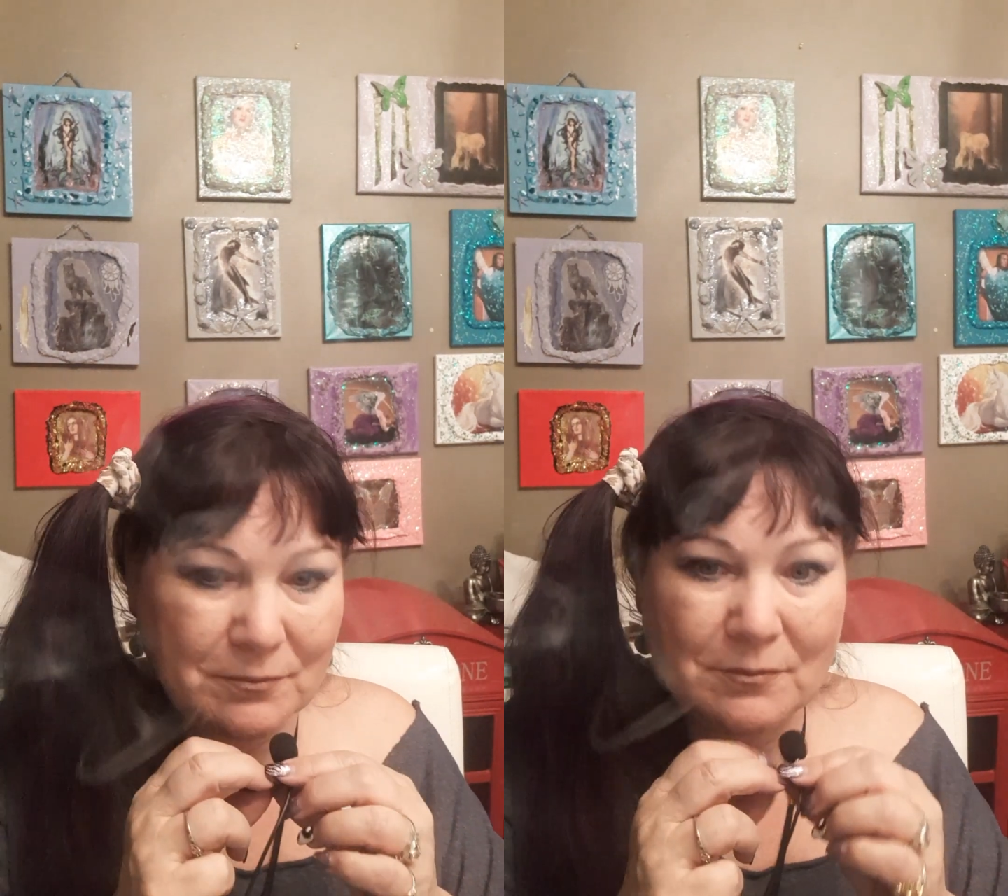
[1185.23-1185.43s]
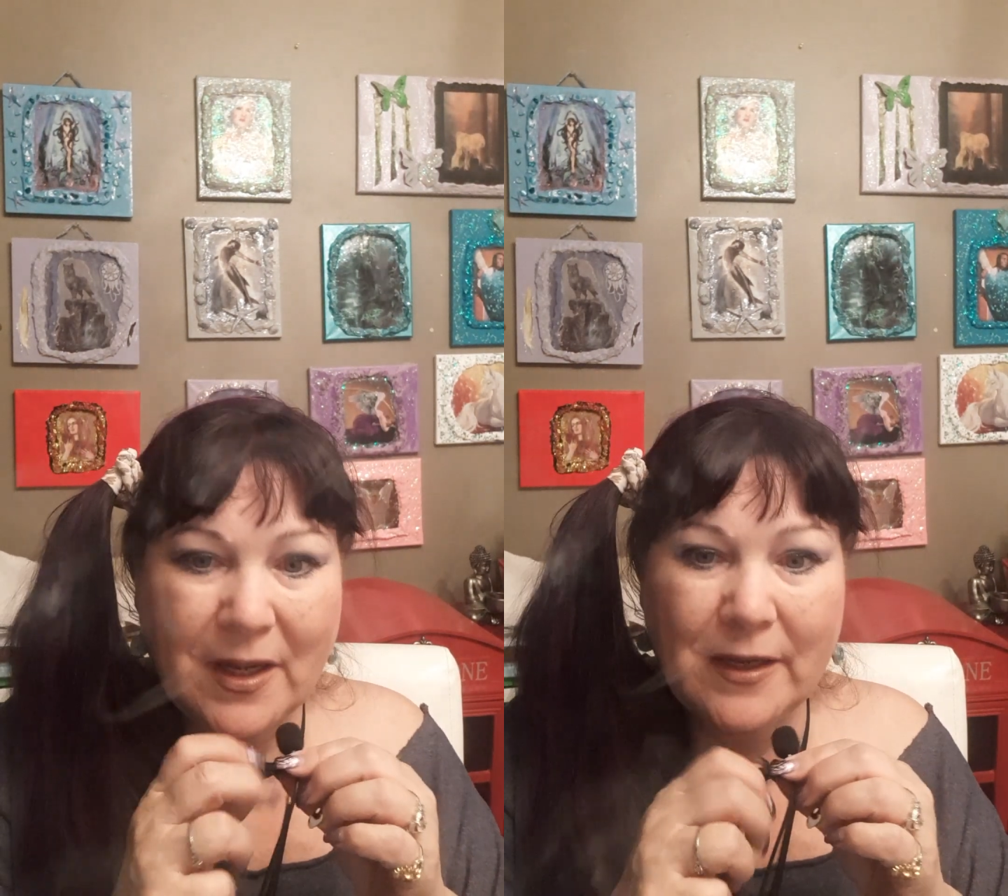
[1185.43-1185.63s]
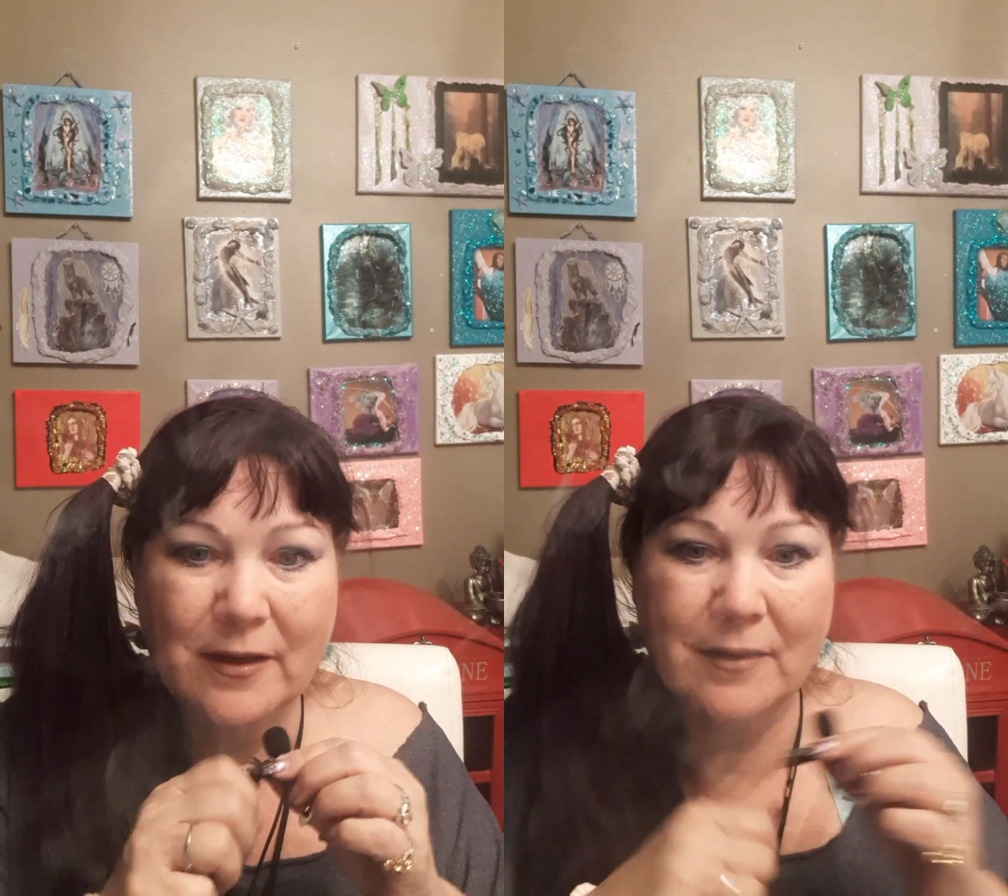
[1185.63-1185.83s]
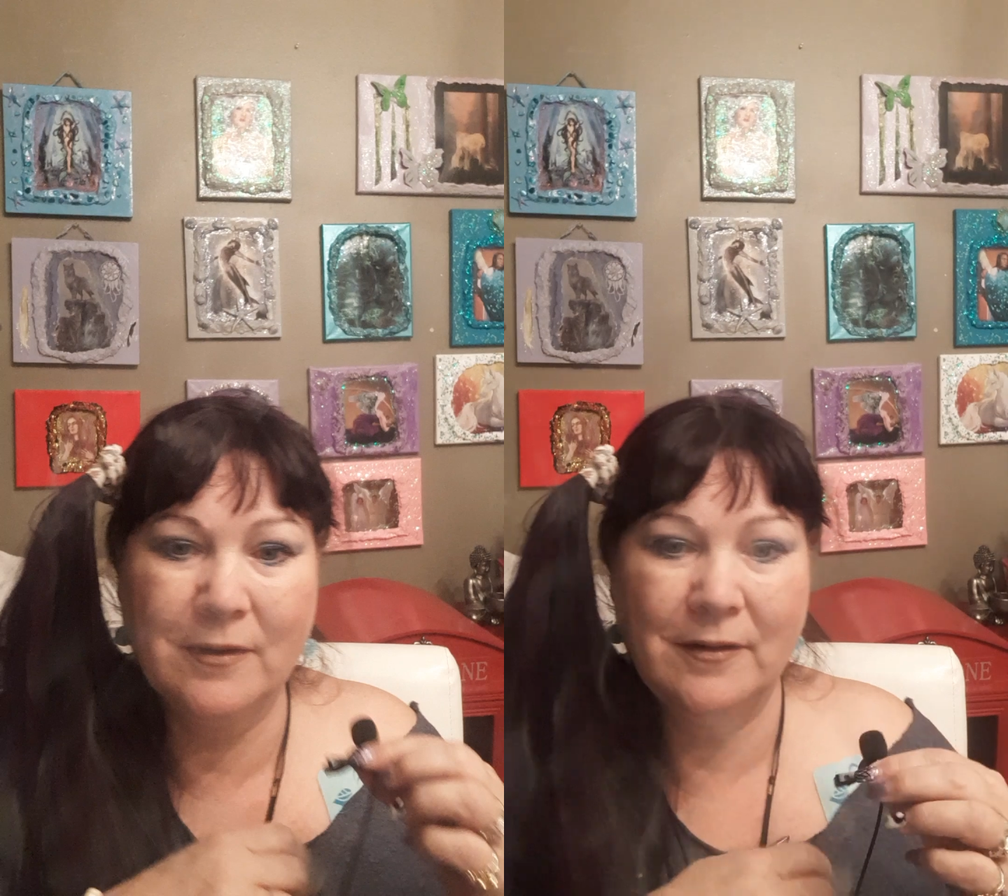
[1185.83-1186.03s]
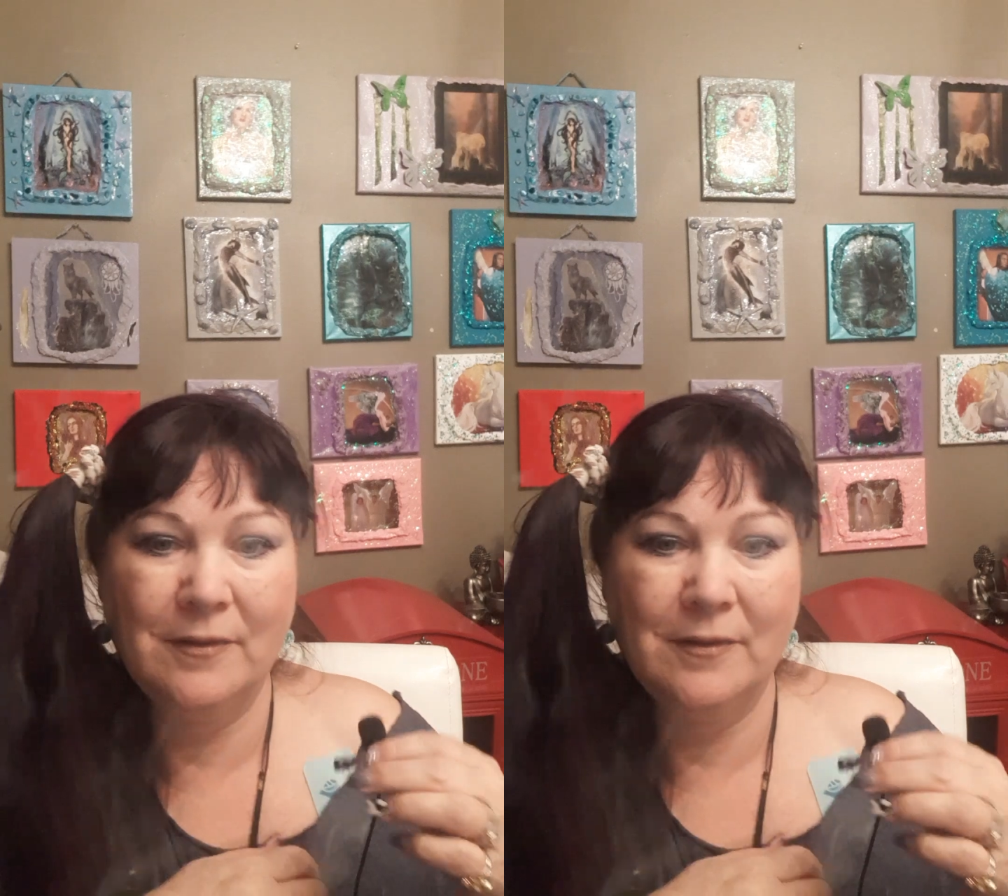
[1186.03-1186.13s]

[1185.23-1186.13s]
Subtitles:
mic.